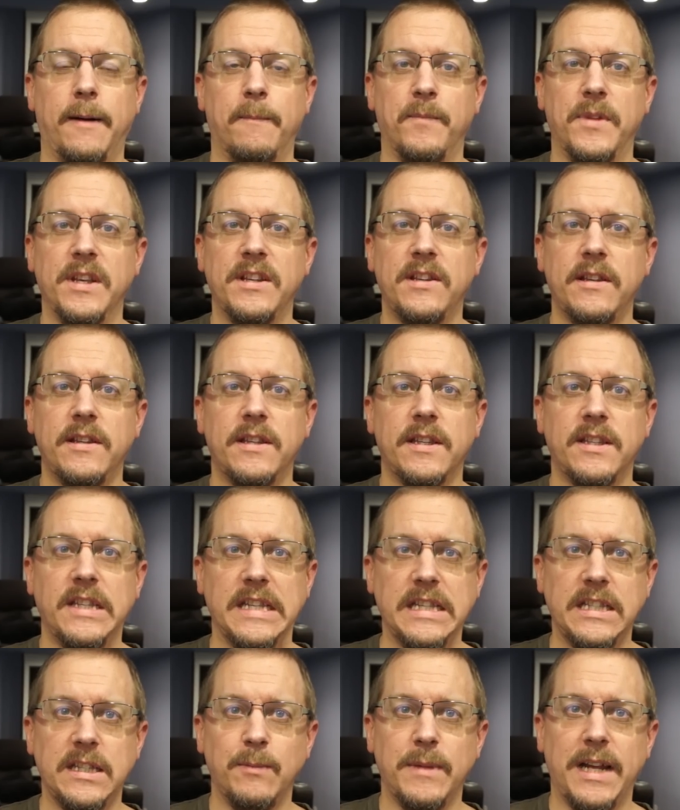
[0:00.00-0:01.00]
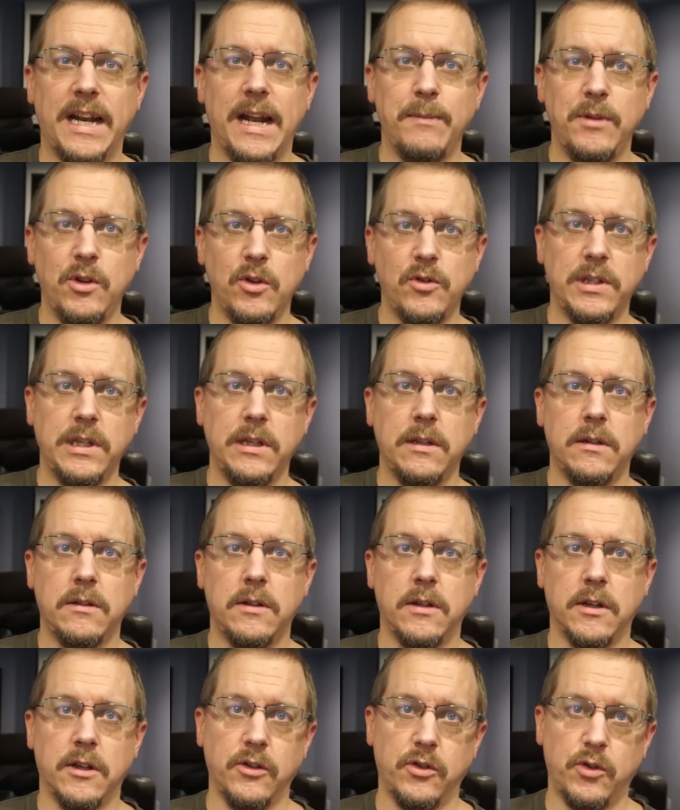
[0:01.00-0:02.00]
This is the system that I'm using
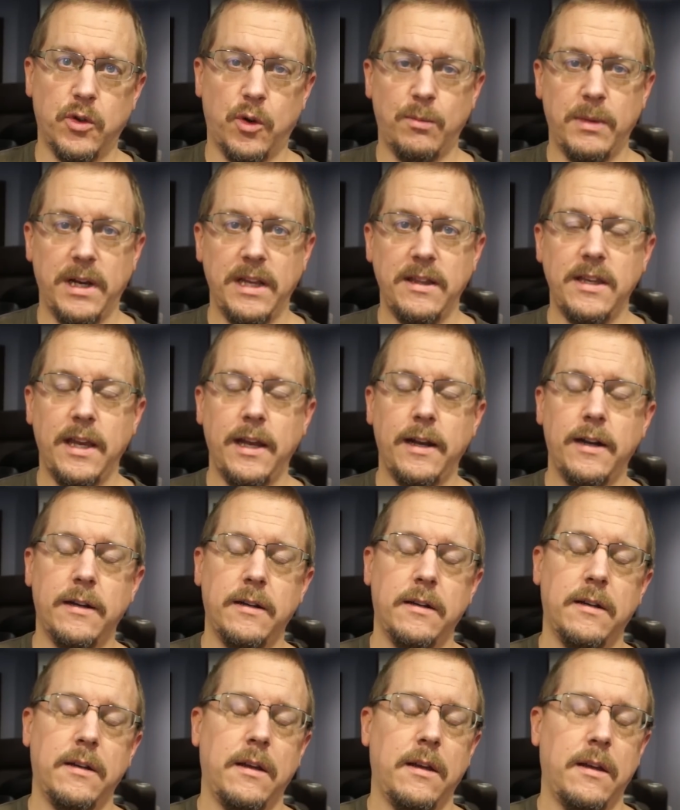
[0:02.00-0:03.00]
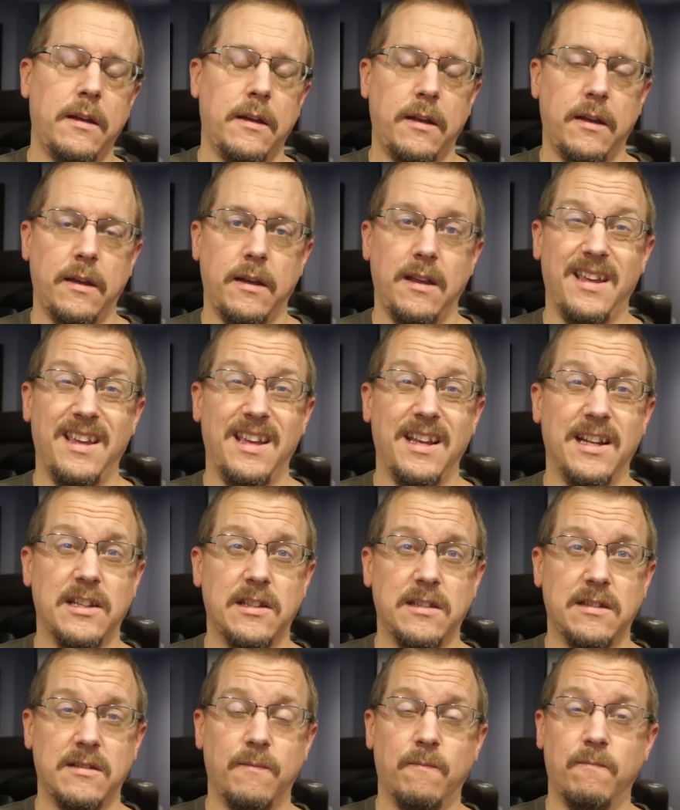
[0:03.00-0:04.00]
to control my theater.
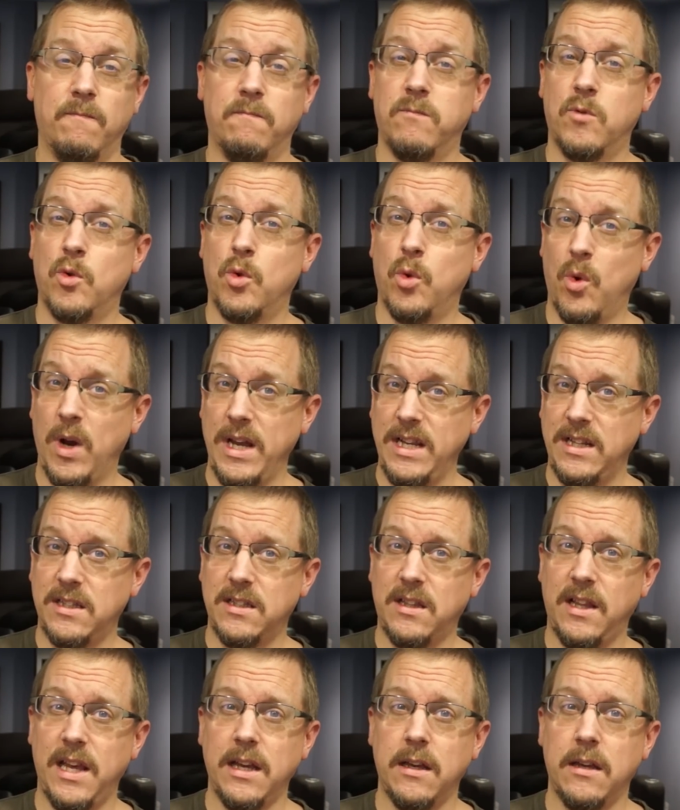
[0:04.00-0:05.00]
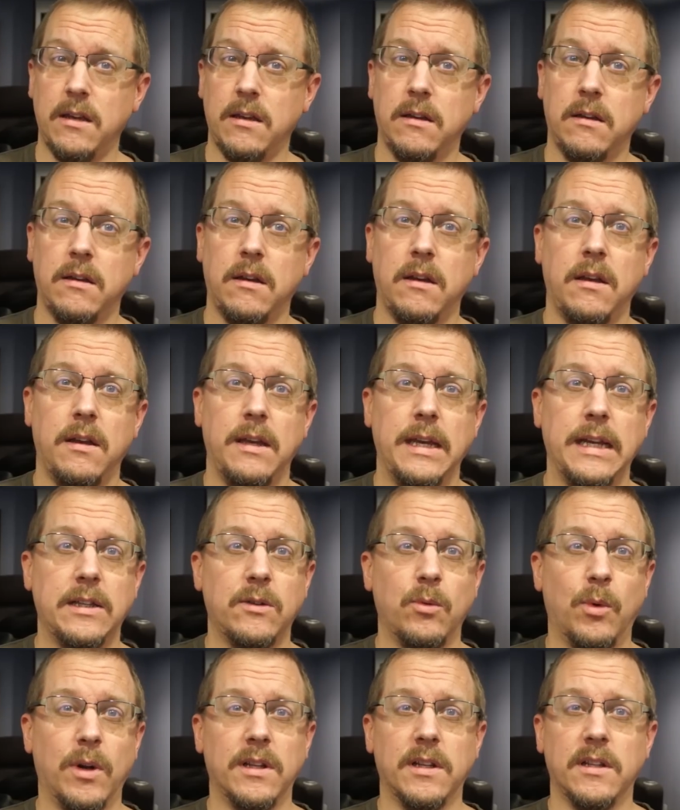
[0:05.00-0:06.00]
It's quite slick.
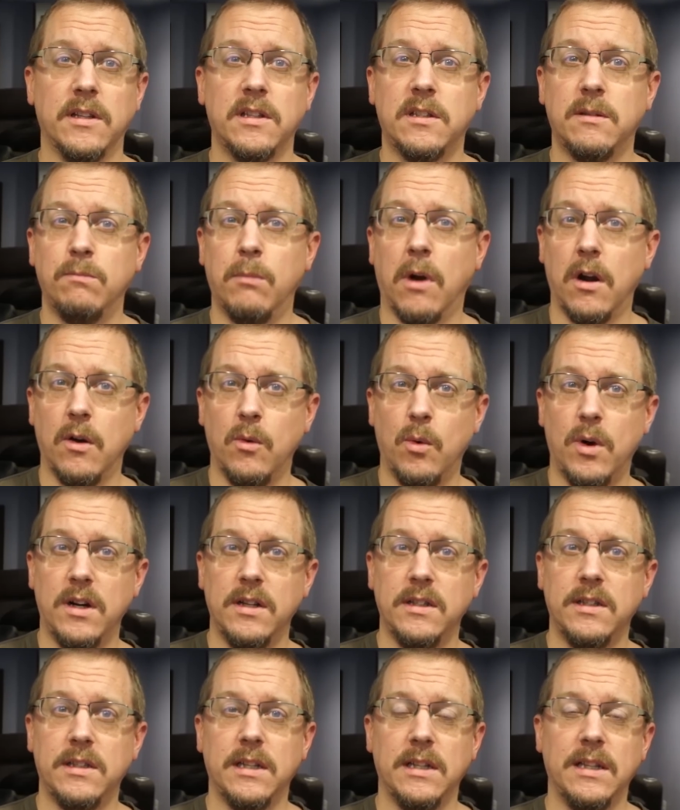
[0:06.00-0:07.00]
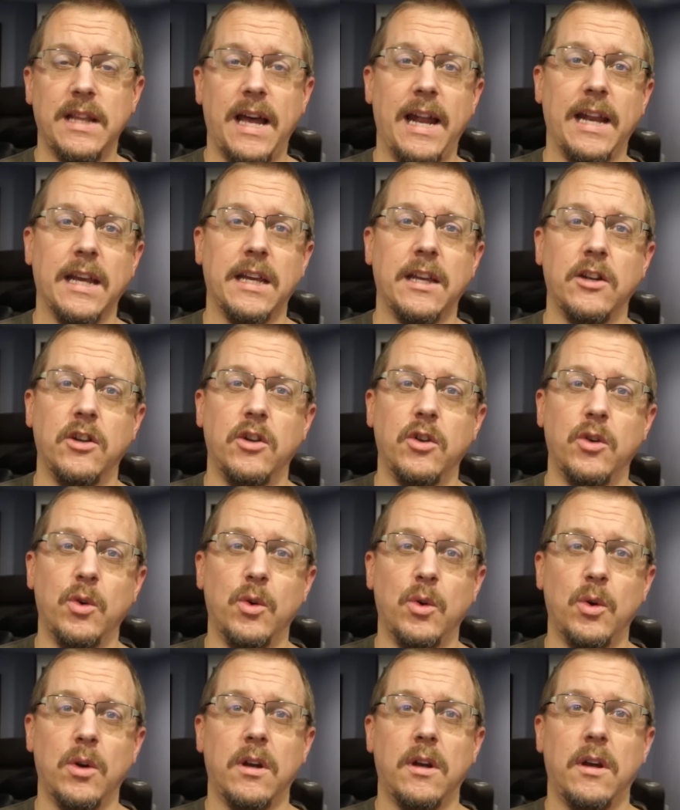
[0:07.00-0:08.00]
It's one of the smart ones in that it can
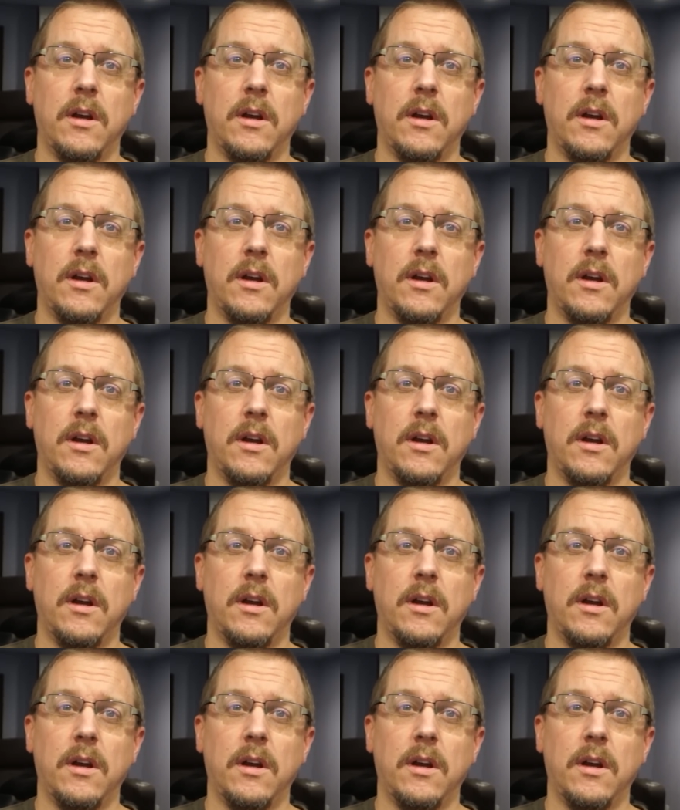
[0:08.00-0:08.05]
do